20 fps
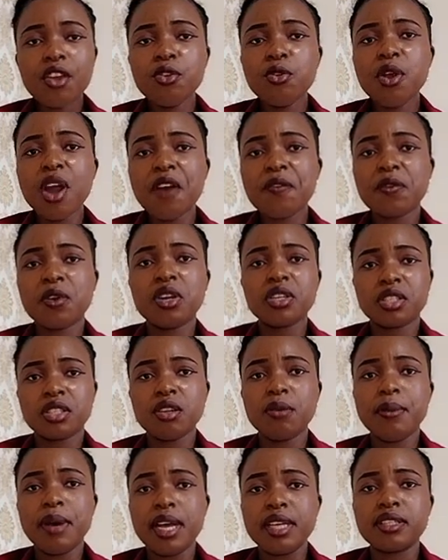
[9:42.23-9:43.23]
have
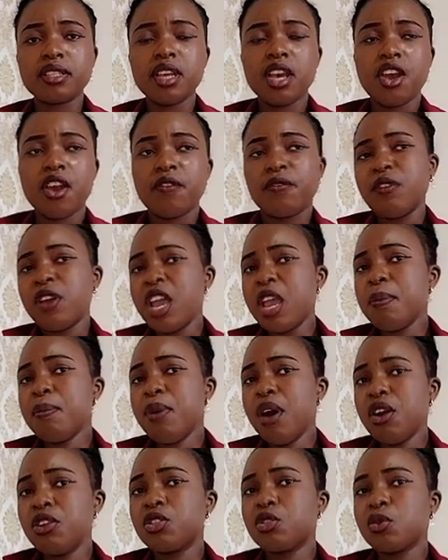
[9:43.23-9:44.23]
customers for a
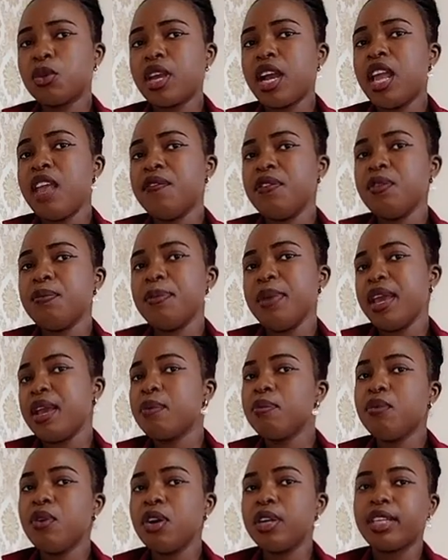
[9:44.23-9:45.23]
month, you can even make
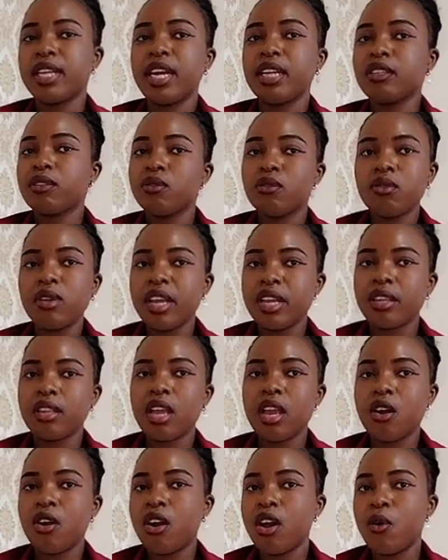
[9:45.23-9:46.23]
more than
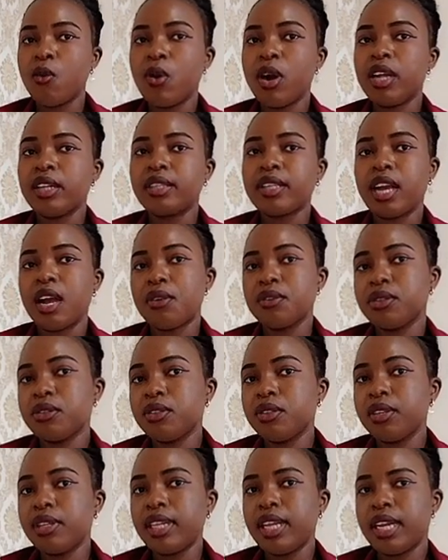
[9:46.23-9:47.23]

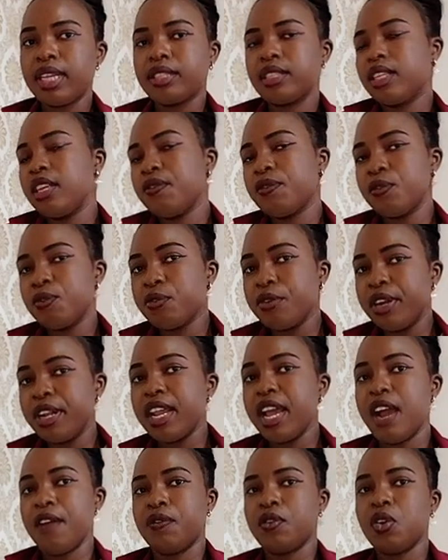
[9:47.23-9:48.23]
$1,000 if you really
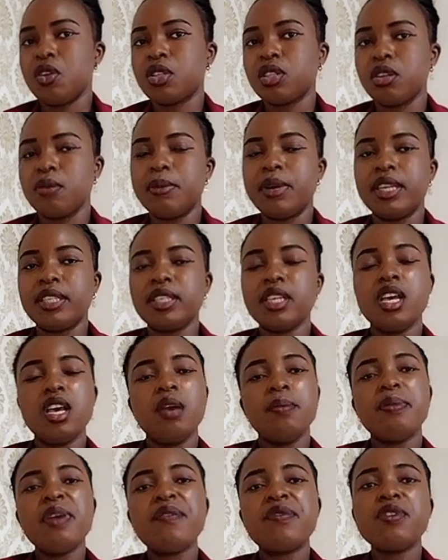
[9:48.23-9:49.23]
have customers.
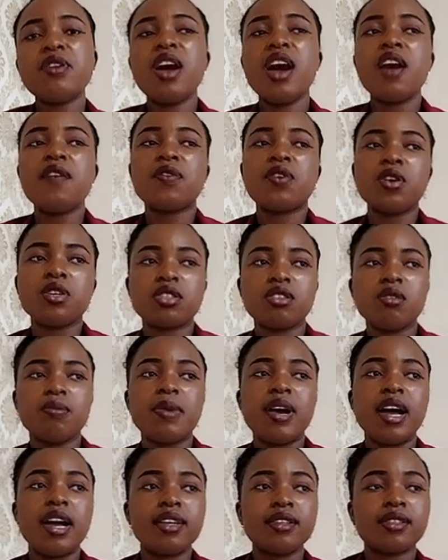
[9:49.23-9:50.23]
But if you don't have
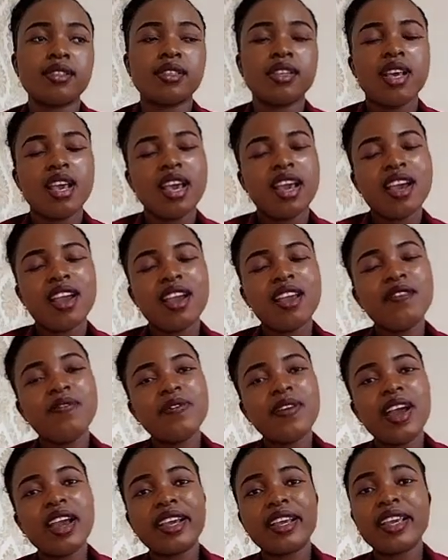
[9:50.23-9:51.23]
customers, in
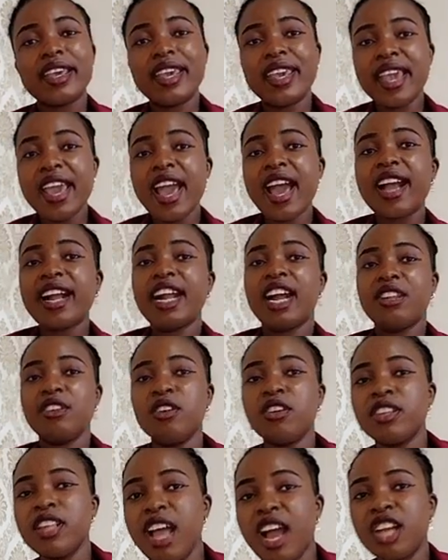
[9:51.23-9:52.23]
fact, here I
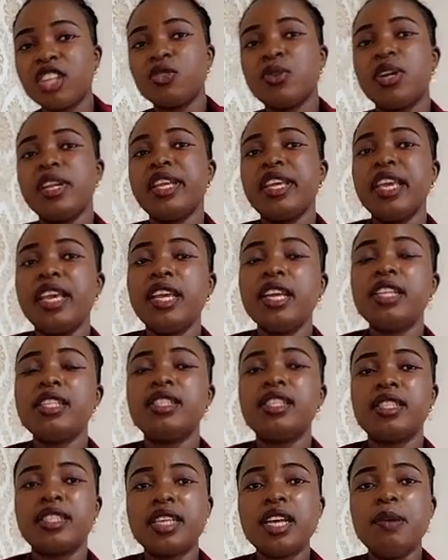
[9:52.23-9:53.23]
cannot actually
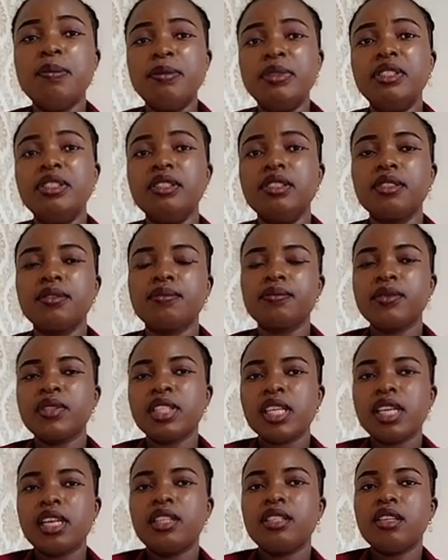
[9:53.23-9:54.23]
determine
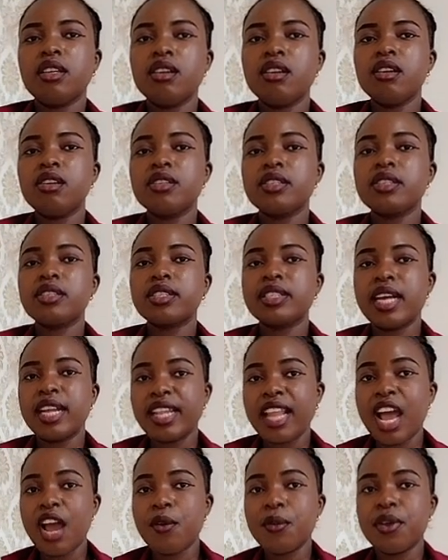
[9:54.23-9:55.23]
the
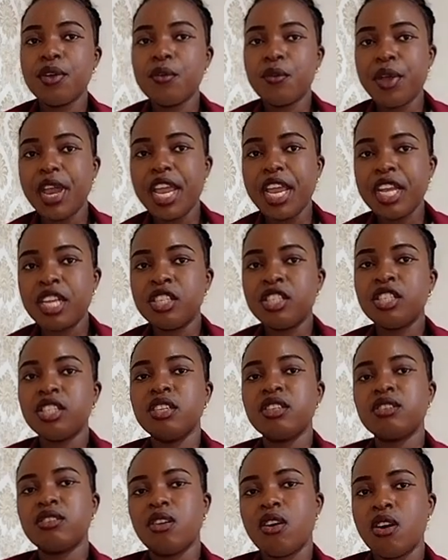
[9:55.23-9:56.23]
salary
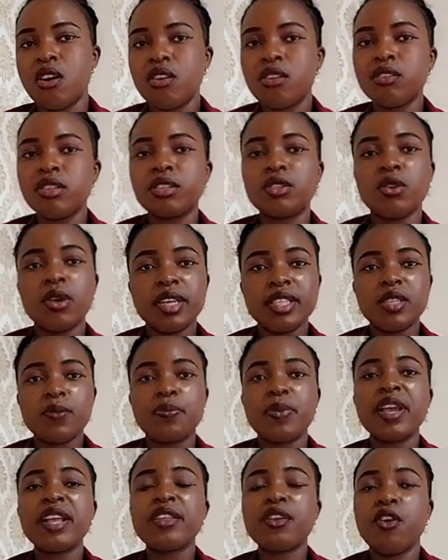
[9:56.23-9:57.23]
ranges or so. It
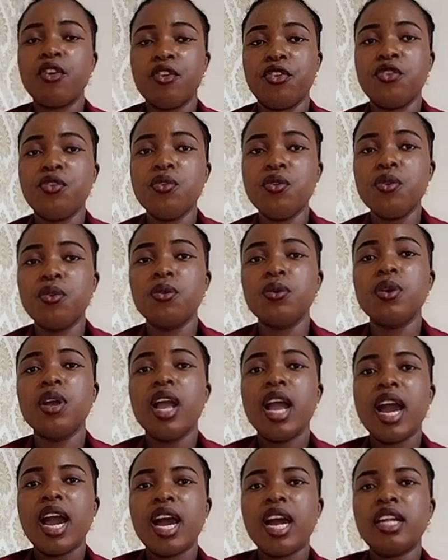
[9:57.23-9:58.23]
depends on you
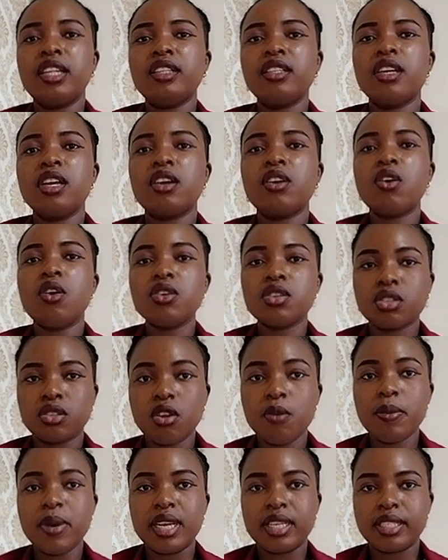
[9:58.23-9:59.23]
and the
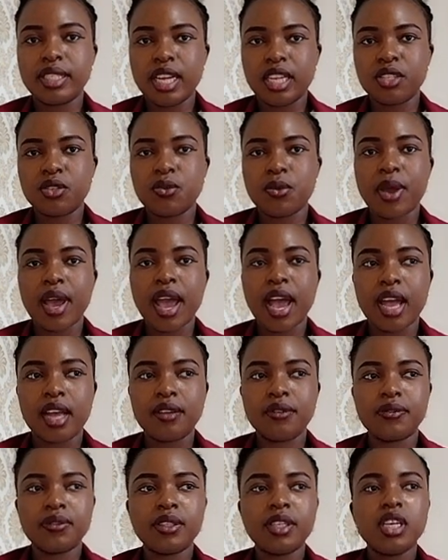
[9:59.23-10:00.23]
customers that you have.
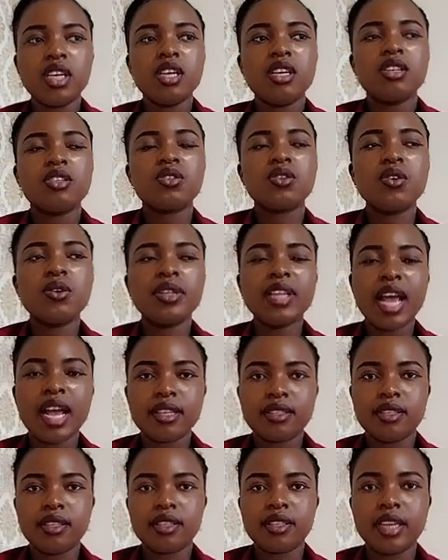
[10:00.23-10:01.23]
So
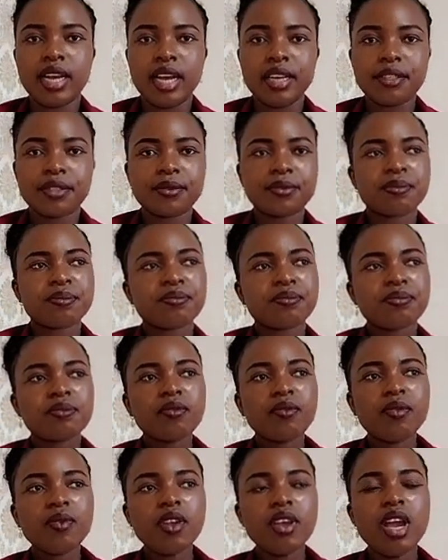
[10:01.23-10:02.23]
that's it, guys.
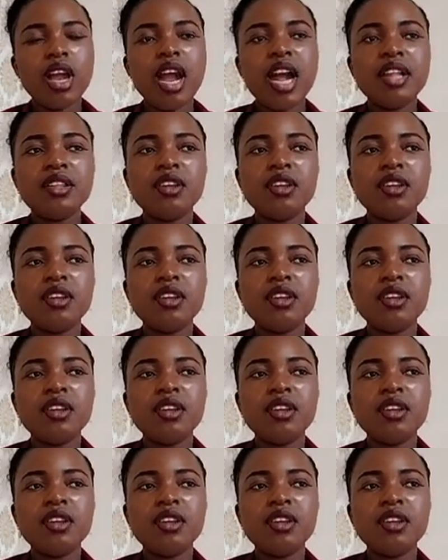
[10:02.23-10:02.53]
I'm